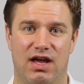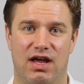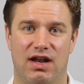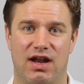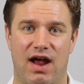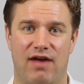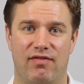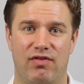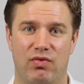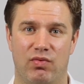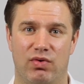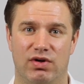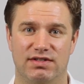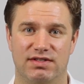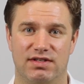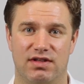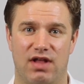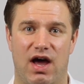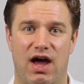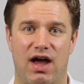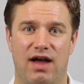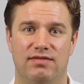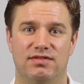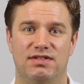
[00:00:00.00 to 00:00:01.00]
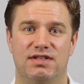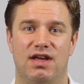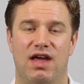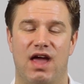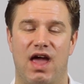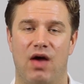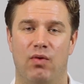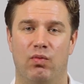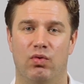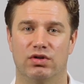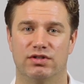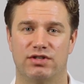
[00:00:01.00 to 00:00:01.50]
in everyone's lives,
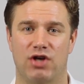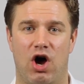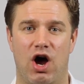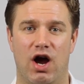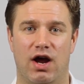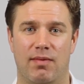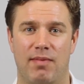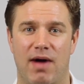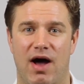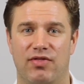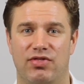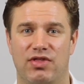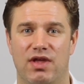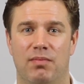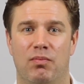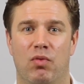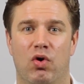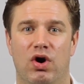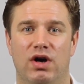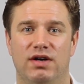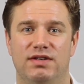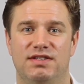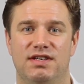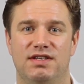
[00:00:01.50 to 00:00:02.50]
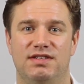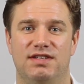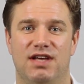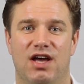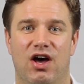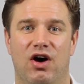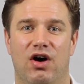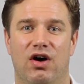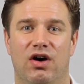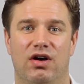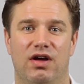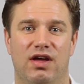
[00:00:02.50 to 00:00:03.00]
and we'll talk about them more in
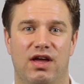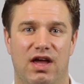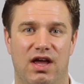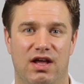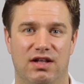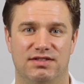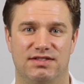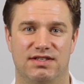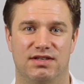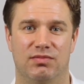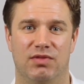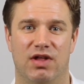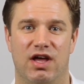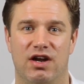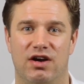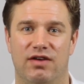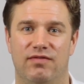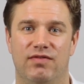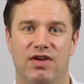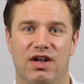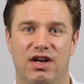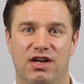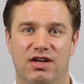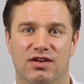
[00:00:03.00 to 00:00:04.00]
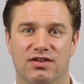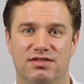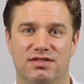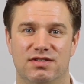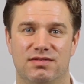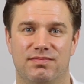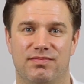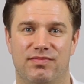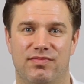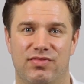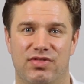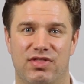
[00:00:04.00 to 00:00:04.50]
detail in some later videos.
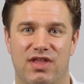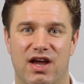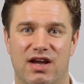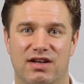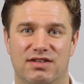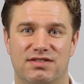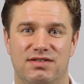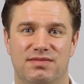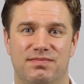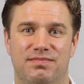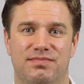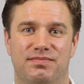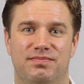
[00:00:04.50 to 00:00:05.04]
Thanks.